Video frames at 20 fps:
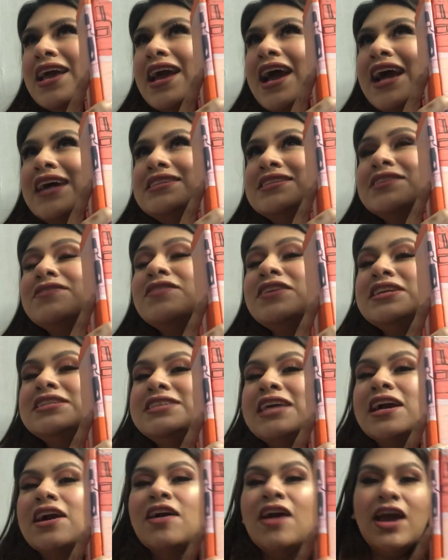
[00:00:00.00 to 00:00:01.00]
I didn't really
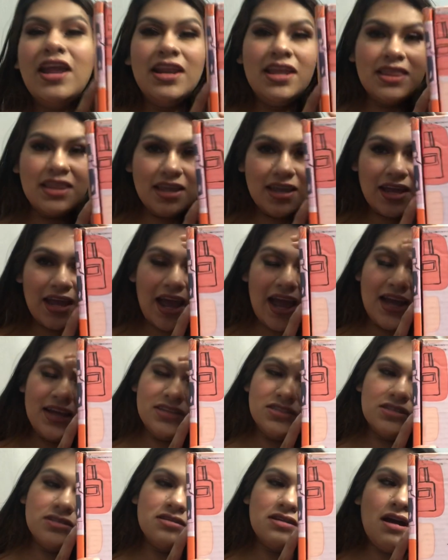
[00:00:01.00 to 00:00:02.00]
take out anything. I
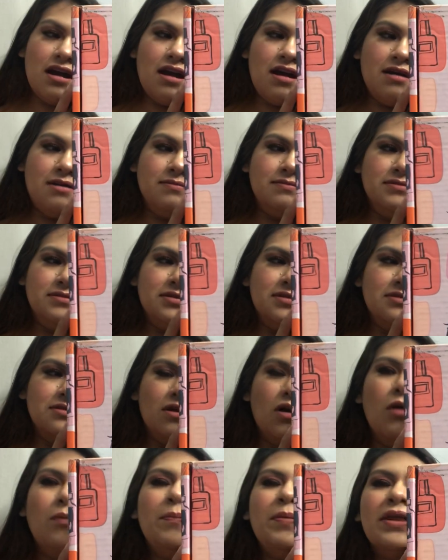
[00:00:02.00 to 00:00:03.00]
just
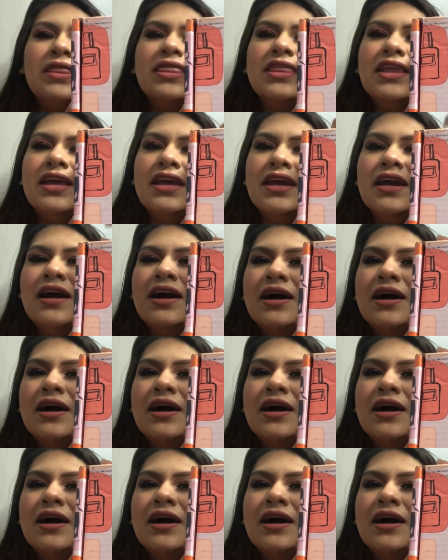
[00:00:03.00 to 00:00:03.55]
opened the